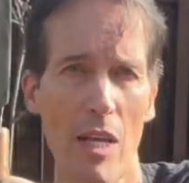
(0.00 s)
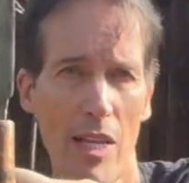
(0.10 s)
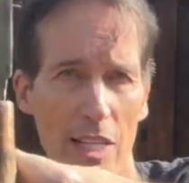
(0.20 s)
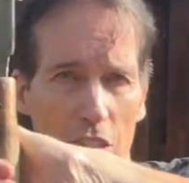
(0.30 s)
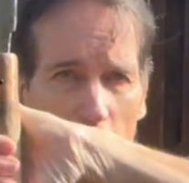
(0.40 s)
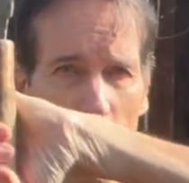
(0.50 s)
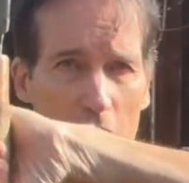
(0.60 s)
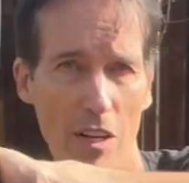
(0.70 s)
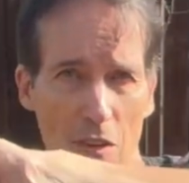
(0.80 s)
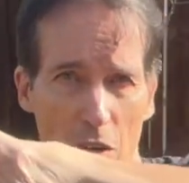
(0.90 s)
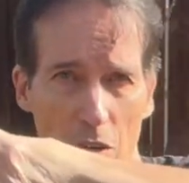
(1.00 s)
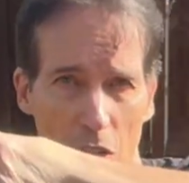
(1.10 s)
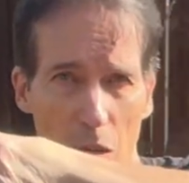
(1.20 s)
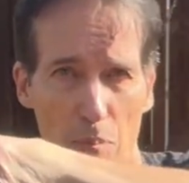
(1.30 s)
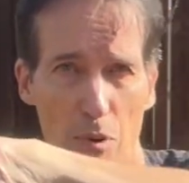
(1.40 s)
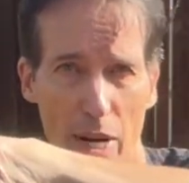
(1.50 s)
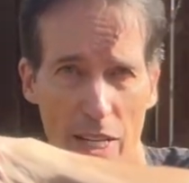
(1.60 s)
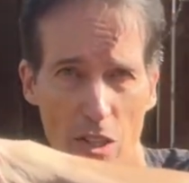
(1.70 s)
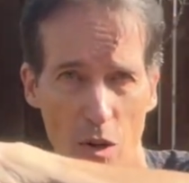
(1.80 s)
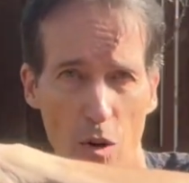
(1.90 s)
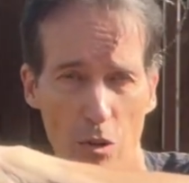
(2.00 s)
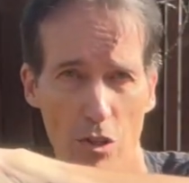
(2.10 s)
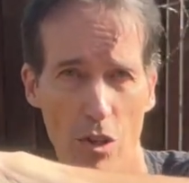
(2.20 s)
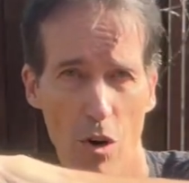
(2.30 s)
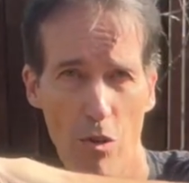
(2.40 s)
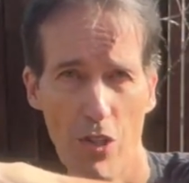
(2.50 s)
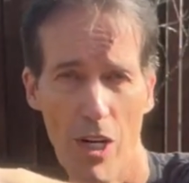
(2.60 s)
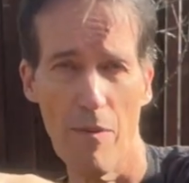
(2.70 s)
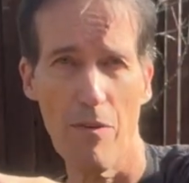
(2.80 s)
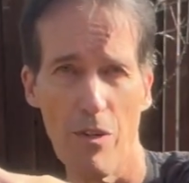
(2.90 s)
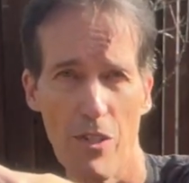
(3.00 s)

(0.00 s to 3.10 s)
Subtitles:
That's just to give you a brace to hold you up for a